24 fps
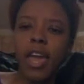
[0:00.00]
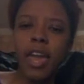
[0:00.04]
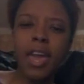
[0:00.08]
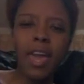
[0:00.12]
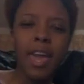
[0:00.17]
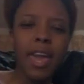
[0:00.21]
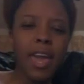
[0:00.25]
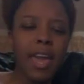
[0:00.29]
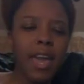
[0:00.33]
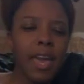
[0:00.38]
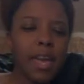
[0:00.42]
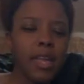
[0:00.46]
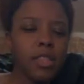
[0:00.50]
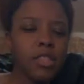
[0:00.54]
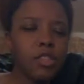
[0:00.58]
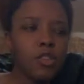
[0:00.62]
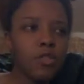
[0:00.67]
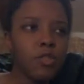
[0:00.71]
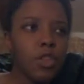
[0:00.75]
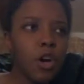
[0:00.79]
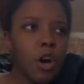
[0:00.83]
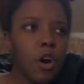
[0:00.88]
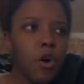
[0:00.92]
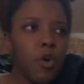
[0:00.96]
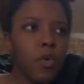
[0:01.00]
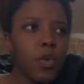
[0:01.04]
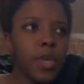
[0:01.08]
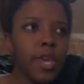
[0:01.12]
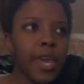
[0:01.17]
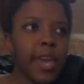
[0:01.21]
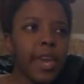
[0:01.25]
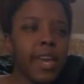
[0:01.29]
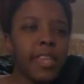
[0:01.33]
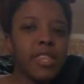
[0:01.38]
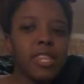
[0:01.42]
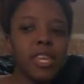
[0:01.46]
And
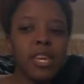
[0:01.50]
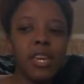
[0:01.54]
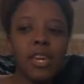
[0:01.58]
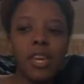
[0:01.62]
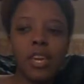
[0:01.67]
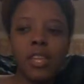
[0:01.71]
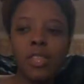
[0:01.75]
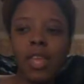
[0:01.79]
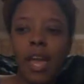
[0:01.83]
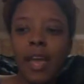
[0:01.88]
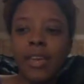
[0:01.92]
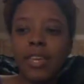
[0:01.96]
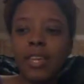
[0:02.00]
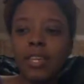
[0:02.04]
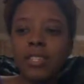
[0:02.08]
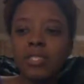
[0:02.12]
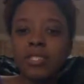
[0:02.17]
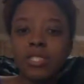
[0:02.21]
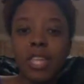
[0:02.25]
Yandy and Anais,